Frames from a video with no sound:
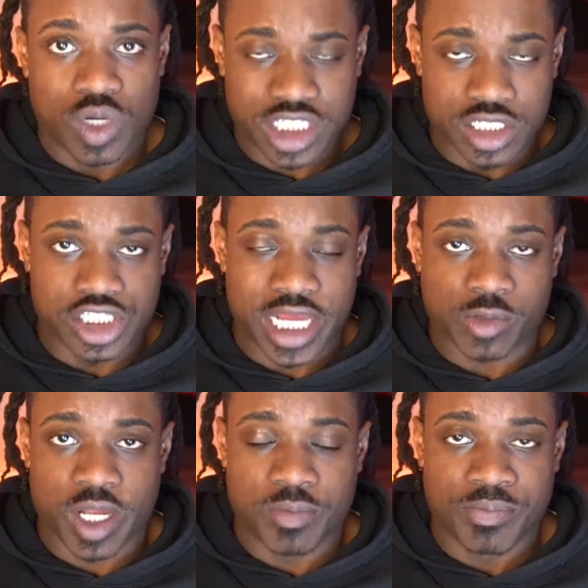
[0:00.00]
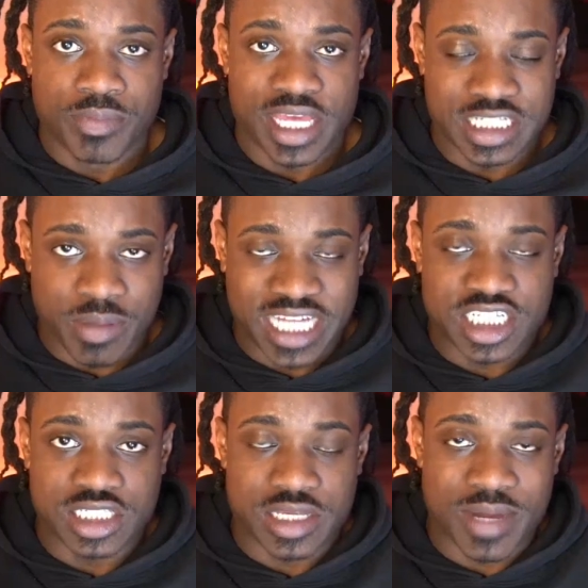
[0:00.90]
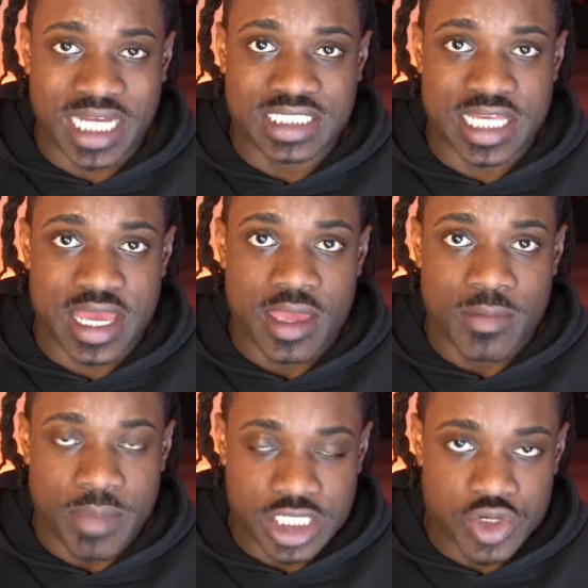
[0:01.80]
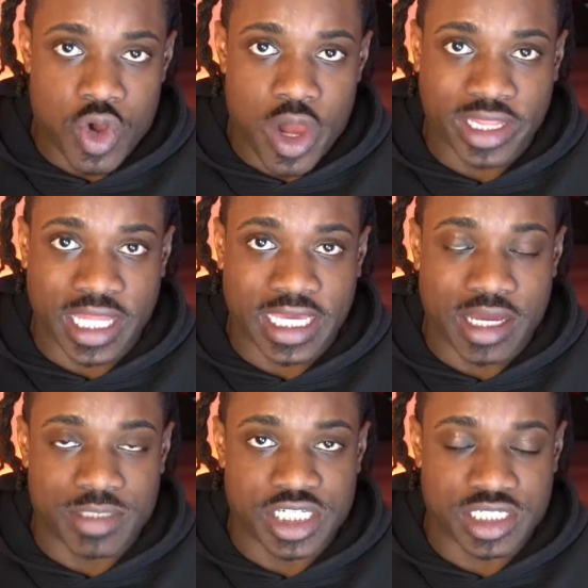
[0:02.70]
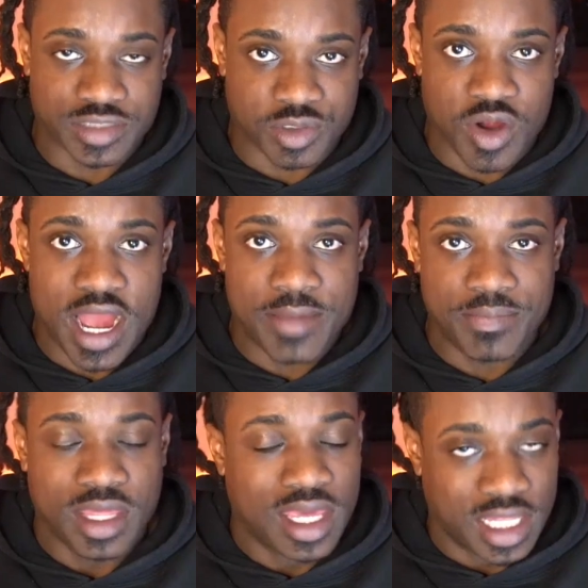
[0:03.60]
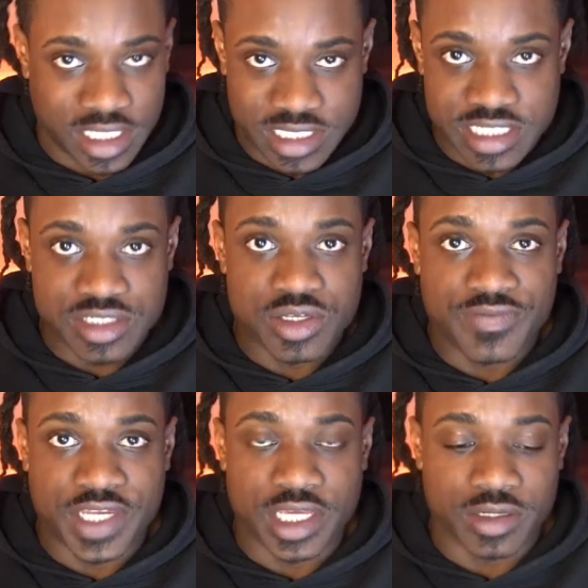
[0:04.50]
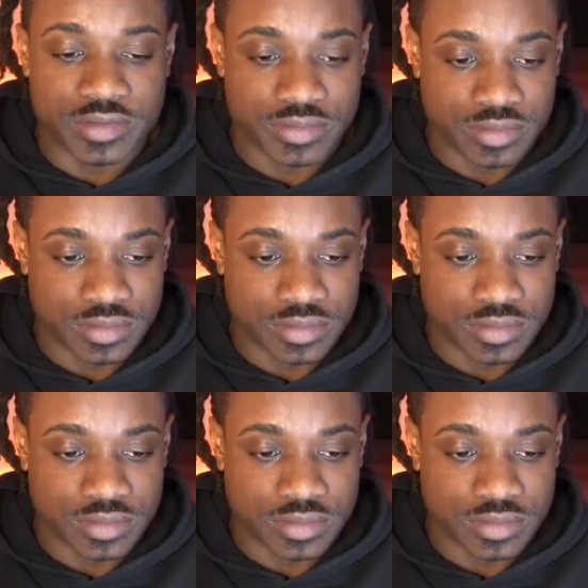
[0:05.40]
What's good, Shadow Realm? It's the Black Gen Z Mindset. Make sure you go ahead and like, comment, share, subscribe, and let's get into the video.